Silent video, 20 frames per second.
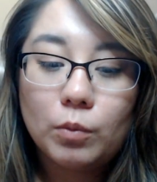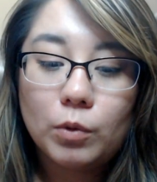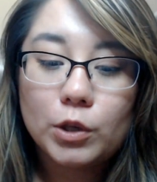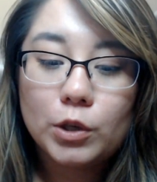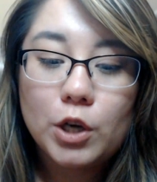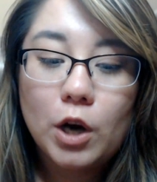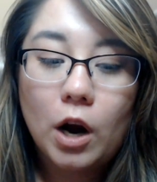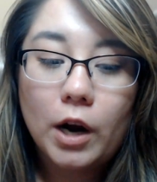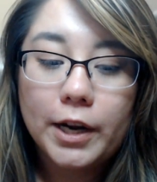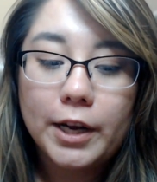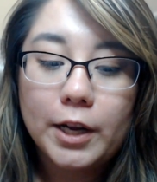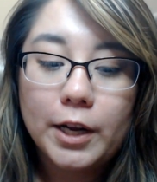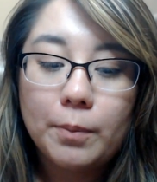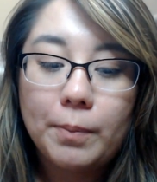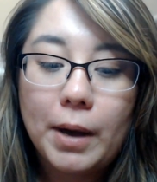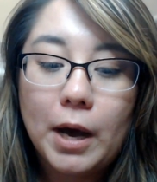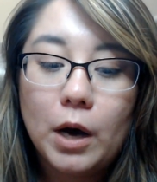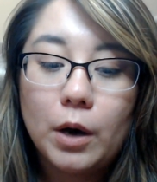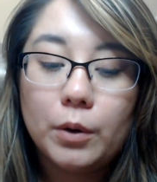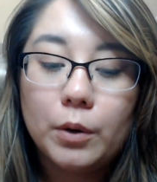We're talking
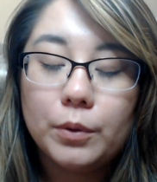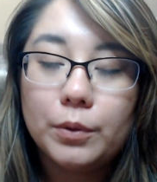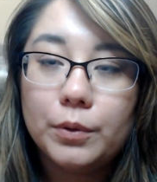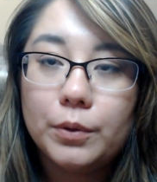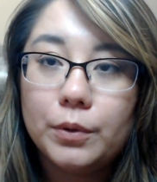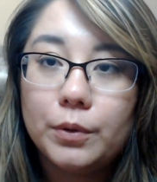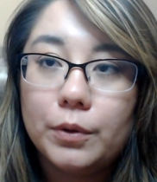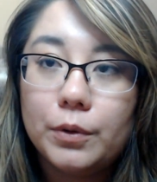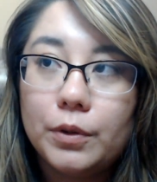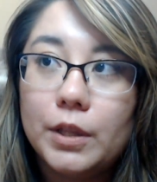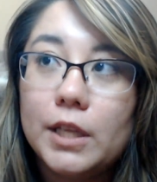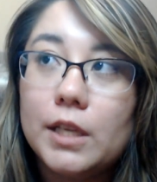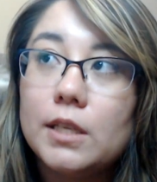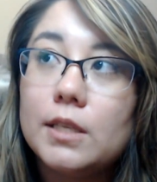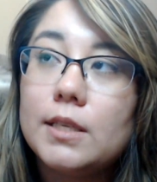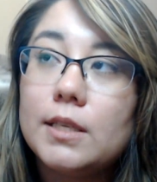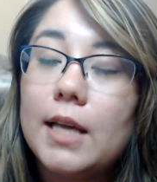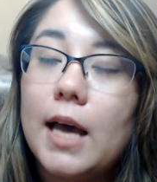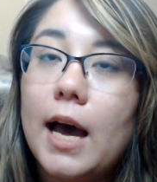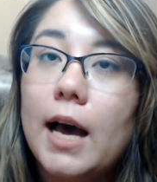about
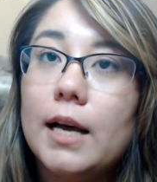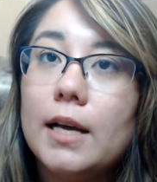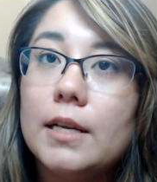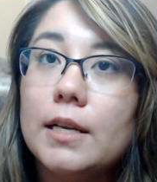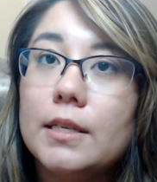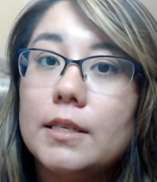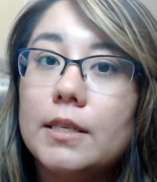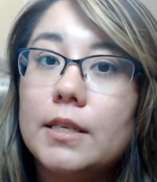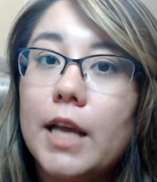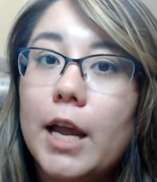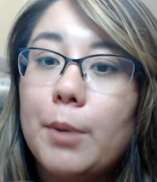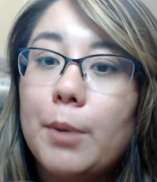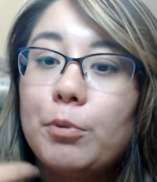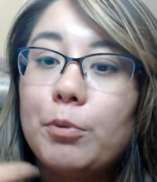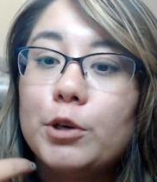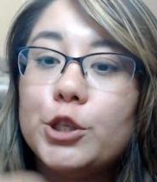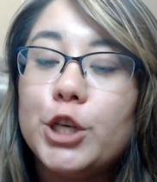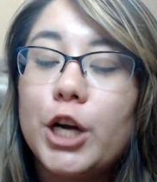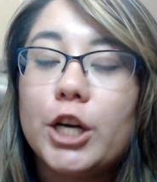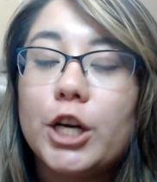this as a
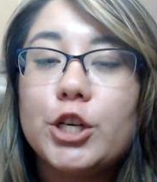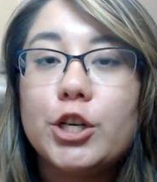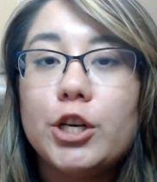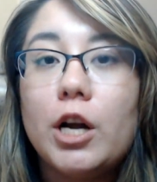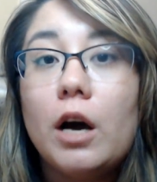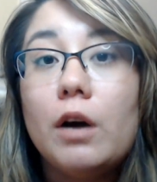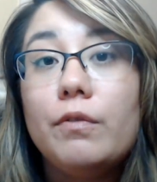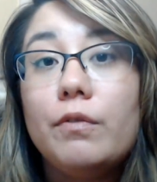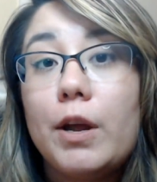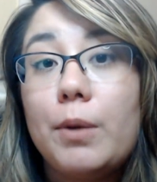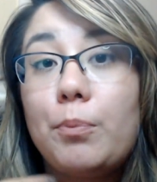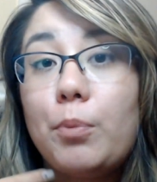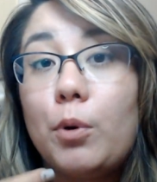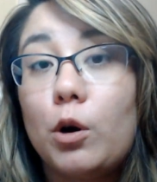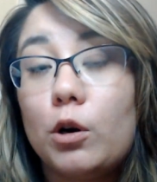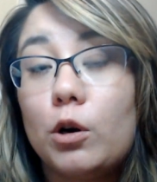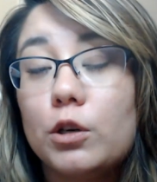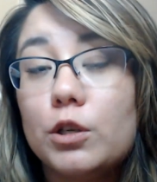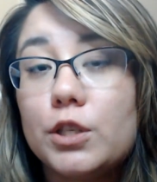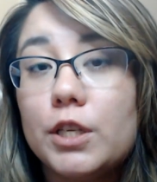projection of a
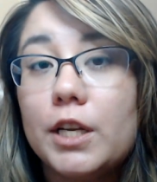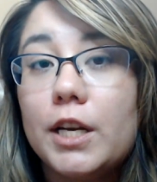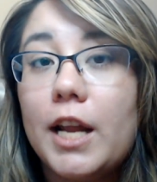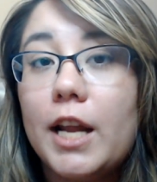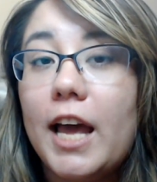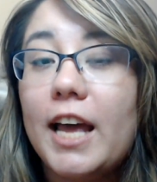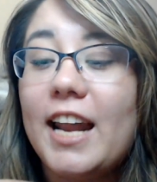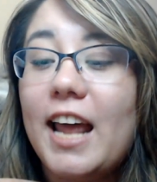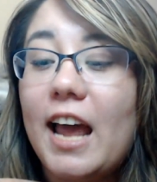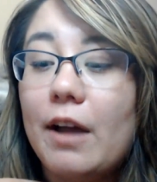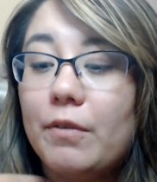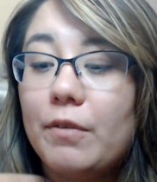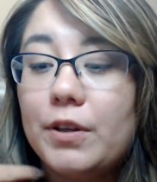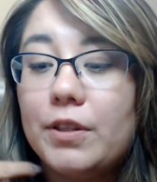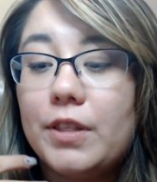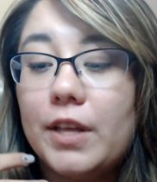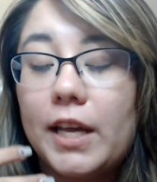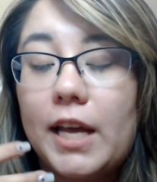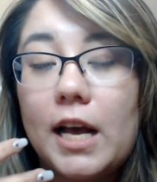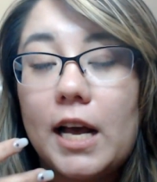person and
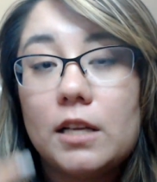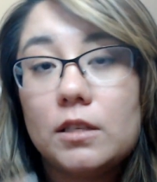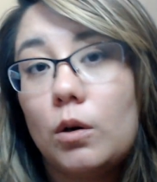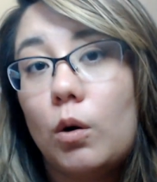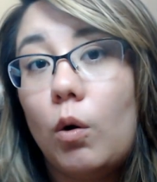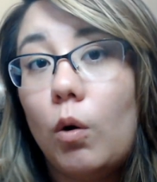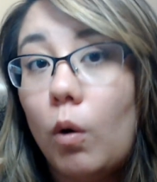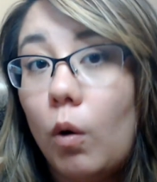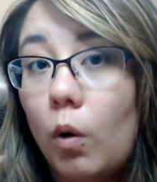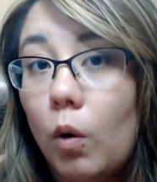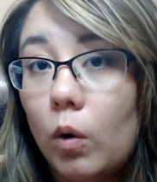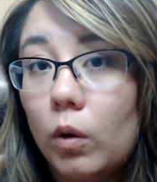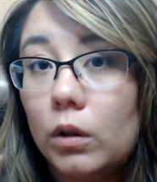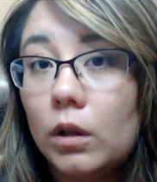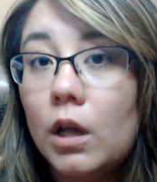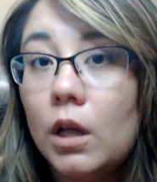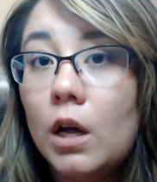everything as a whole.